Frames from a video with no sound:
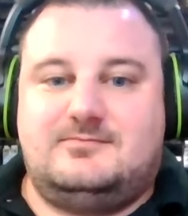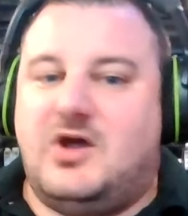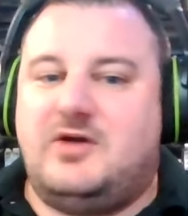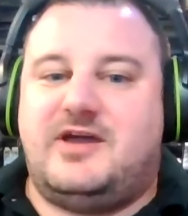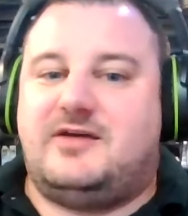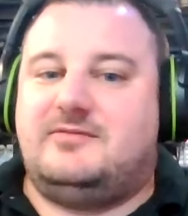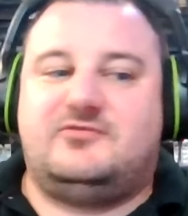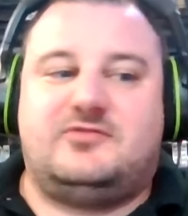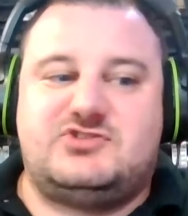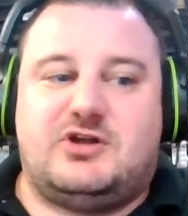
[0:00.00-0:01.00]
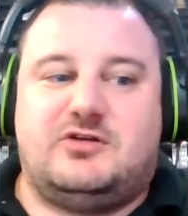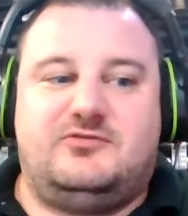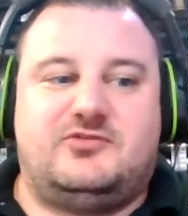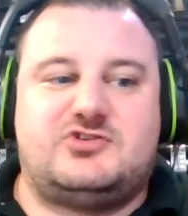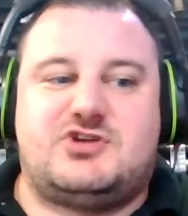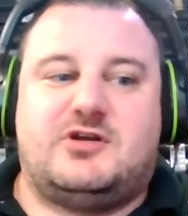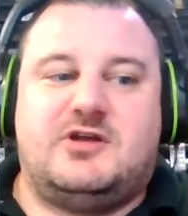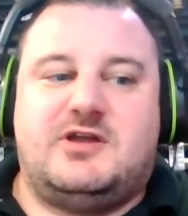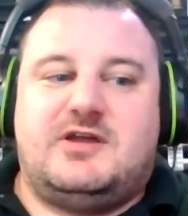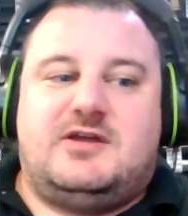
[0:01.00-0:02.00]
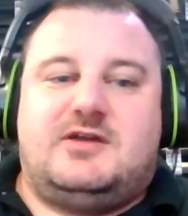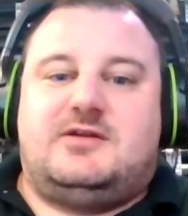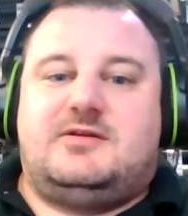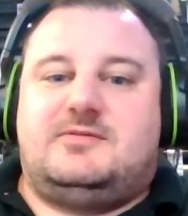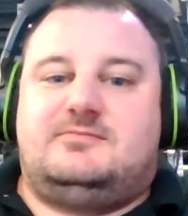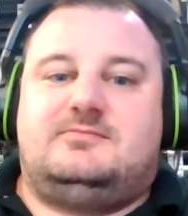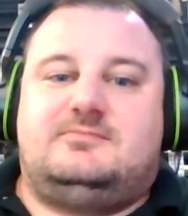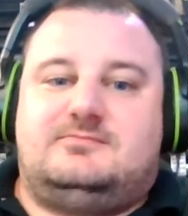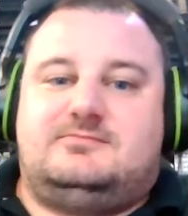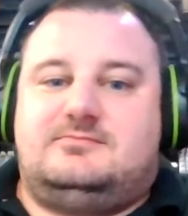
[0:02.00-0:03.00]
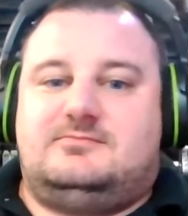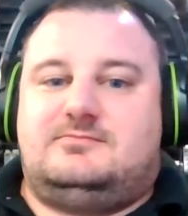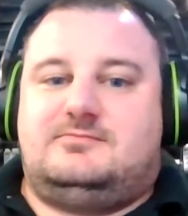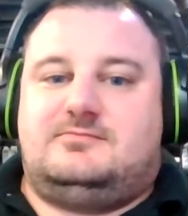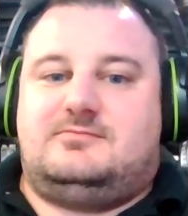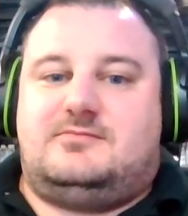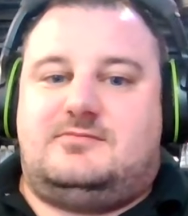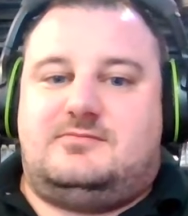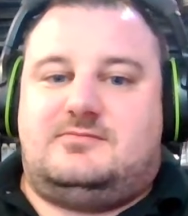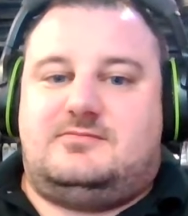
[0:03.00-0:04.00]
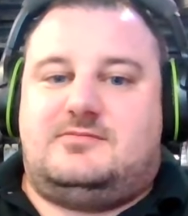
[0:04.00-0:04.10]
Oh yeah, um, sure, yeah. Communication sure. is paramount.